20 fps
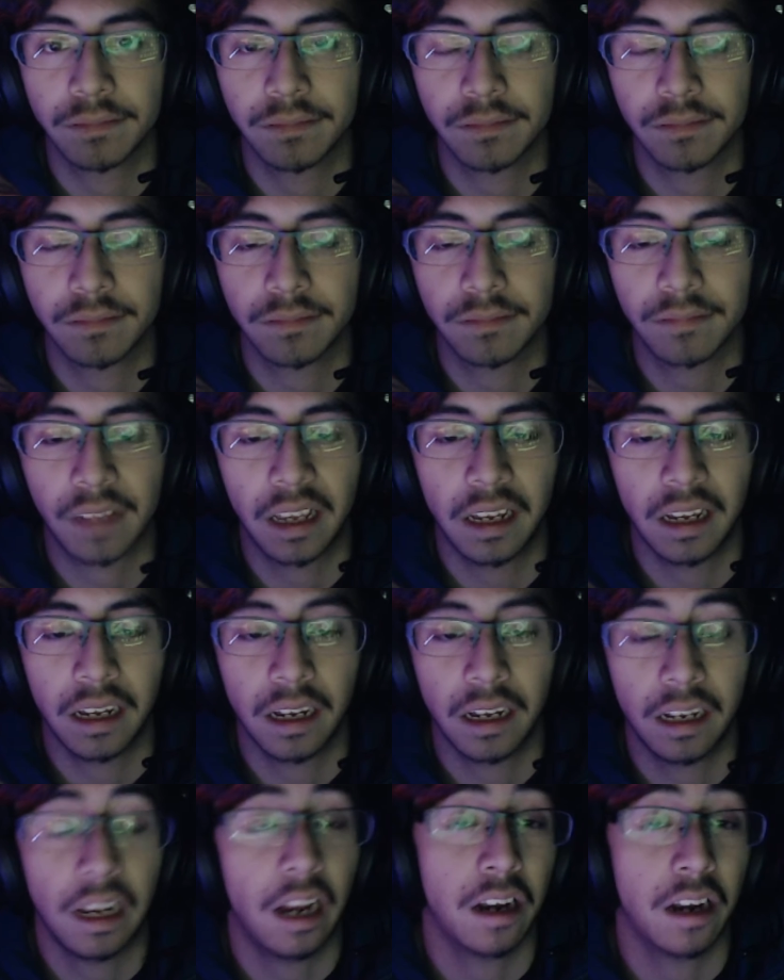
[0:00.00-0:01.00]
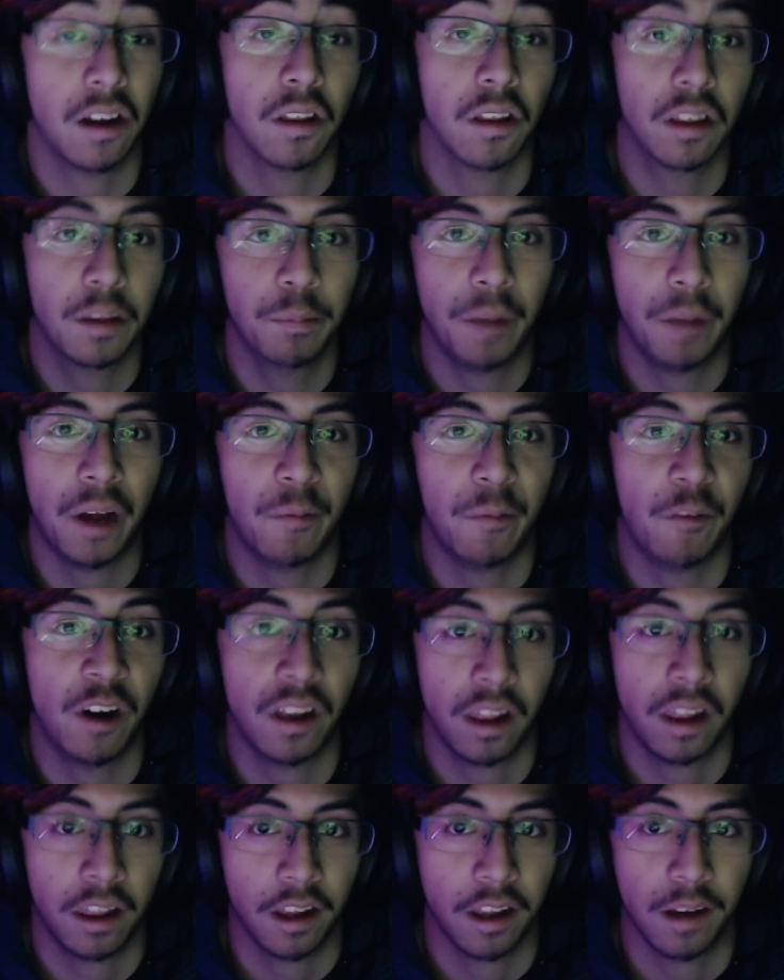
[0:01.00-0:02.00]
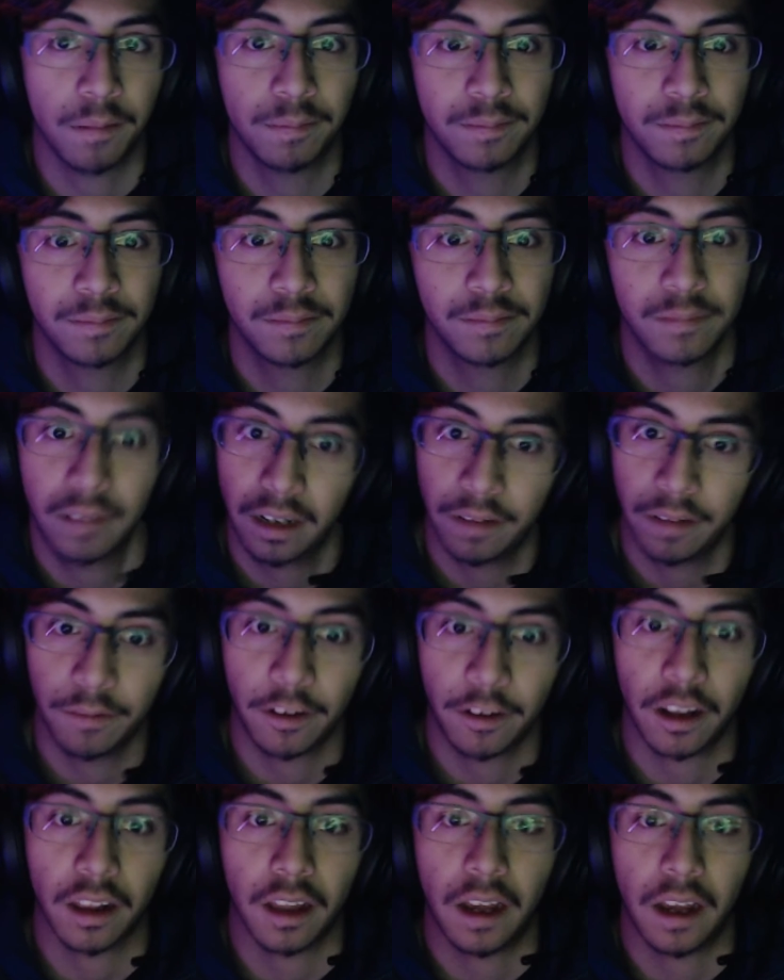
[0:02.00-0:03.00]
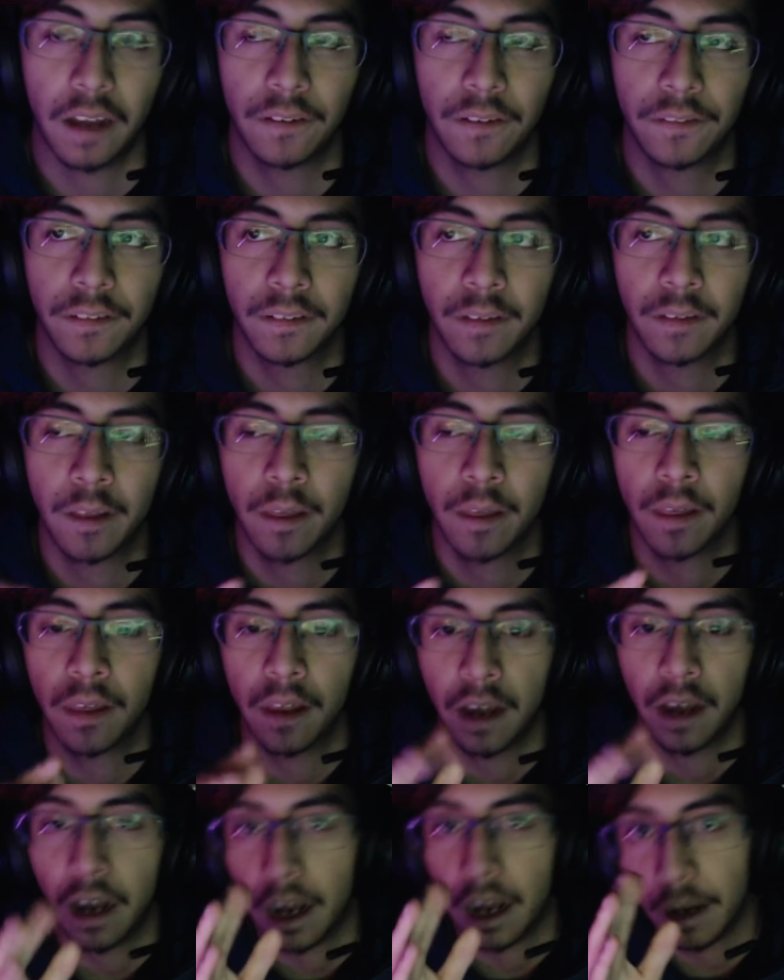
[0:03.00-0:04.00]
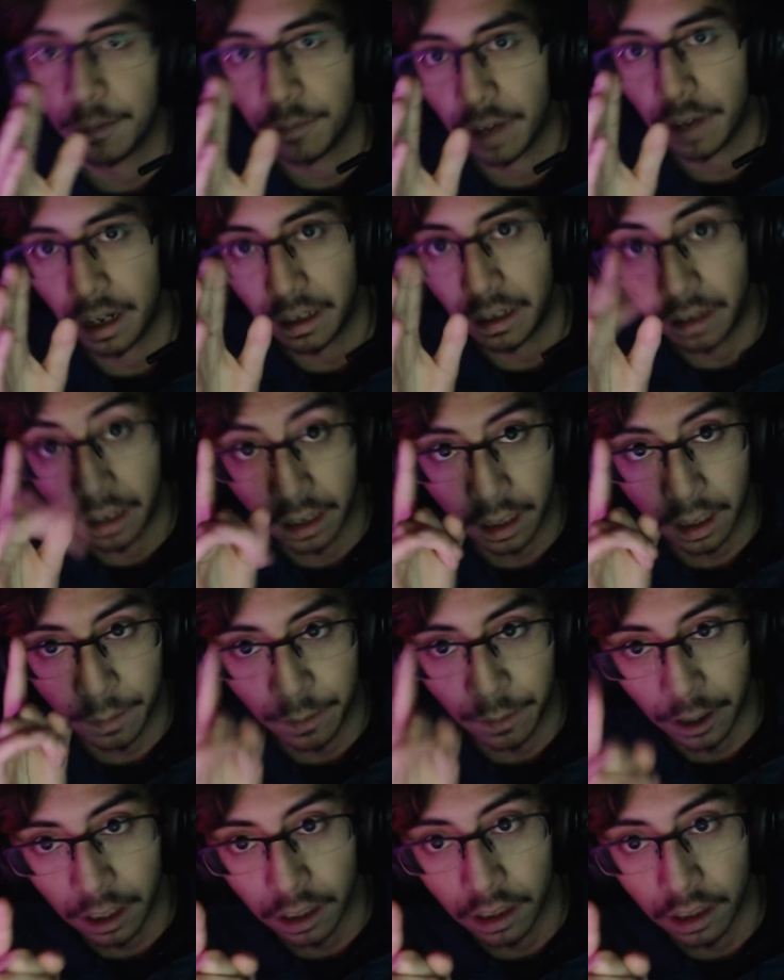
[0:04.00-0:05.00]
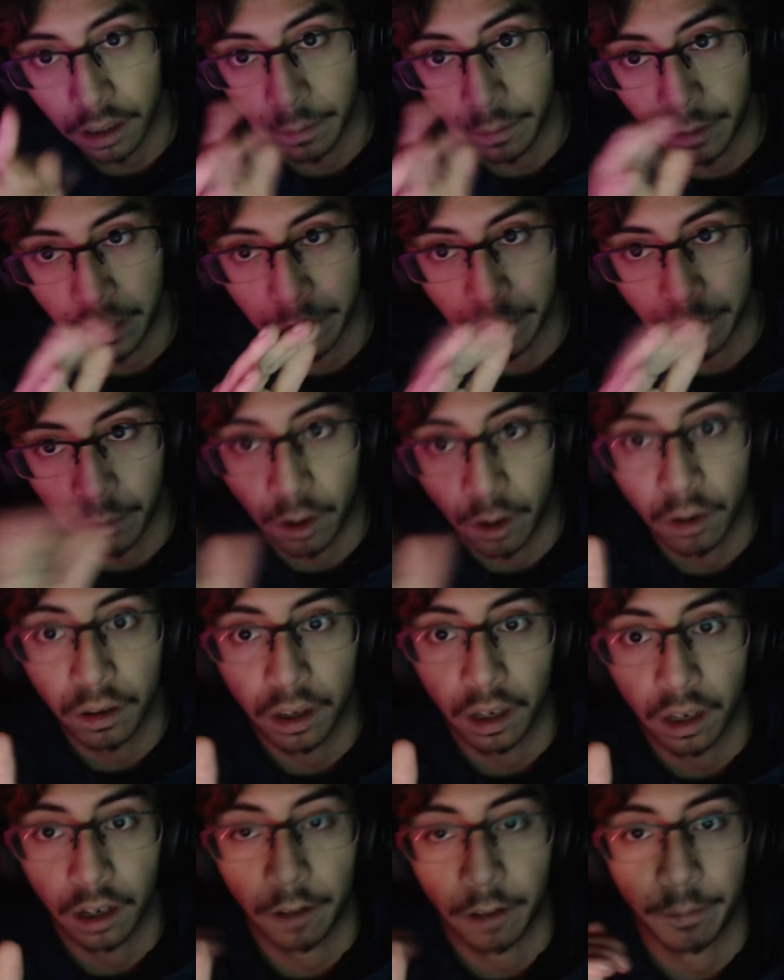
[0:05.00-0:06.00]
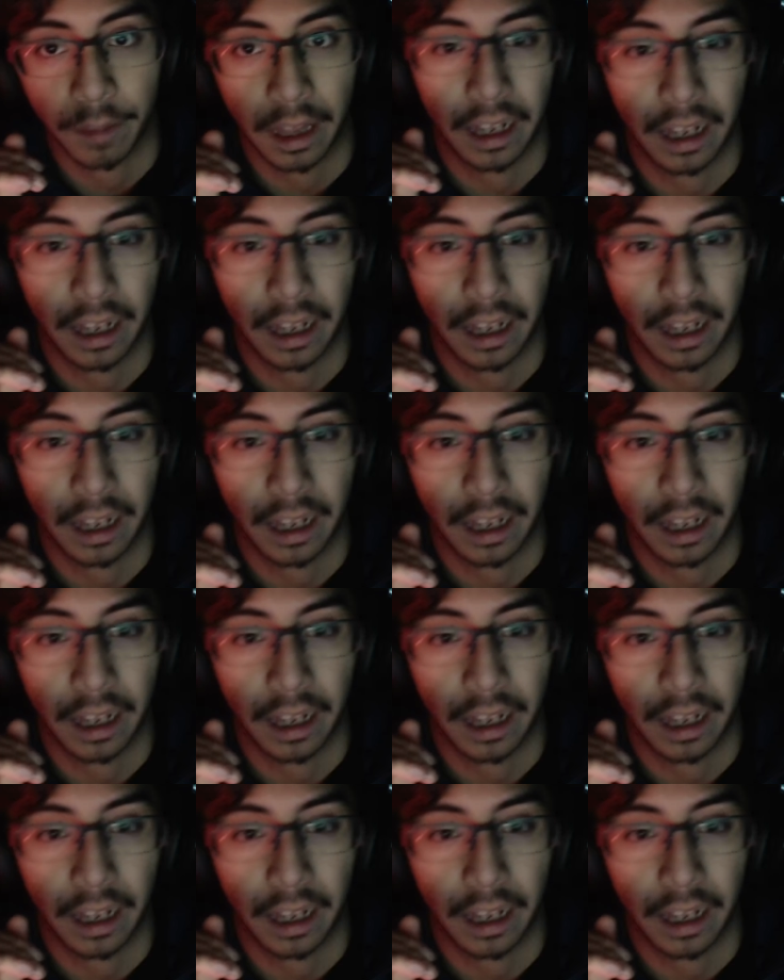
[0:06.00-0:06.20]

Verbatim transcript: and I only met one of them in real life. Um, I expect you to meet most of them, like let's